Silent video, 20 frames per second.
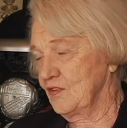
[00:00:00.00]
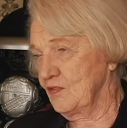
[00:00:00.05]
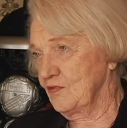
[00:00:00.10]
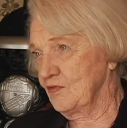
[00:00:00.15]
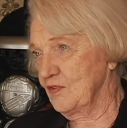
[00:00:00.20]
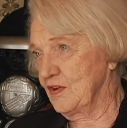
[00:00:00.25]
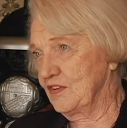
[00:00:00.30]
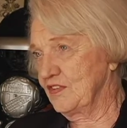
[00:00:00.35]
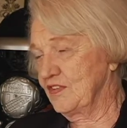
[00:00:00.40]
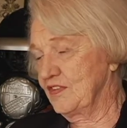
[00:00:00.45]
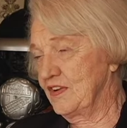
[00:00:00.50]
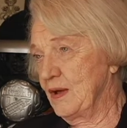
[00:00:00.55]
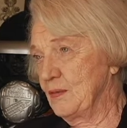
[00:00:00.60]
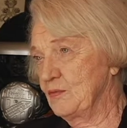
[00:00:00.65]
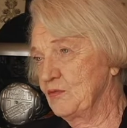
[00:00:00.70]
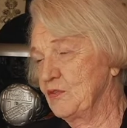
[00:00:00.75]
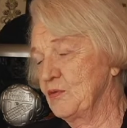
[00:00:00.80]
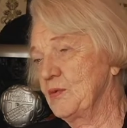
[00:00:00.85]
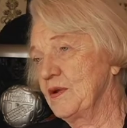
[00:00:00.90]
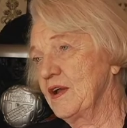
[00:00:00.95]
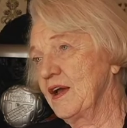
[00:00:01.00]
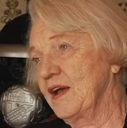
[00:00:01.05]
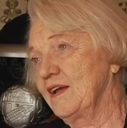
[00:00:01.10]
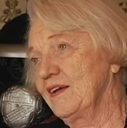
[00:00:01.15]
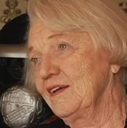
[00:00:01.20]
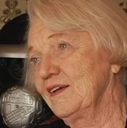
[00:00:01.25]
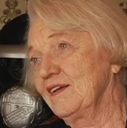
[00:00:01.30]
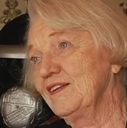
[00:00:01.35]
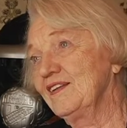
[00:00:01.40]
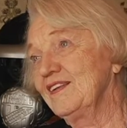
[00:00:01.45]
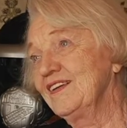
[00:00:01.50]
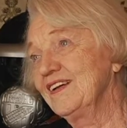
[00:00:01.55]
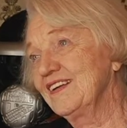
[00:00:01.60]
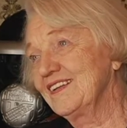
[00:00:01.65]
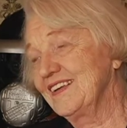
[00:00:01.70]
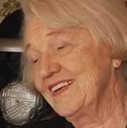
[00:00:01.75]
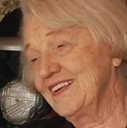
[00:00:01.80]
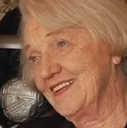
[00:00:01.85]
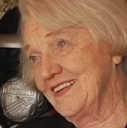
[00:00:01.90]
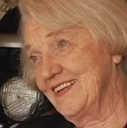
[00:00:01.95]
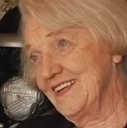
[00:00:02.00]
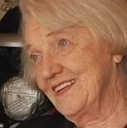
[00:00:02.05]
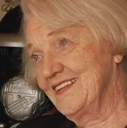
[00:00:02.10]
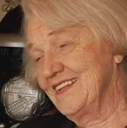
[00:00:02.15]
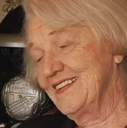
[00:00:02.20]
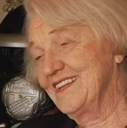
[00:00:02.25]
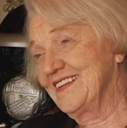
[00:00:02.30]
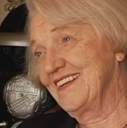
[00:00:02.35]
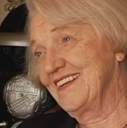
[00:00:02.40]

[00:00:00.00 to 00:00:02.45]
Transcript: on front steps, but I nearly did.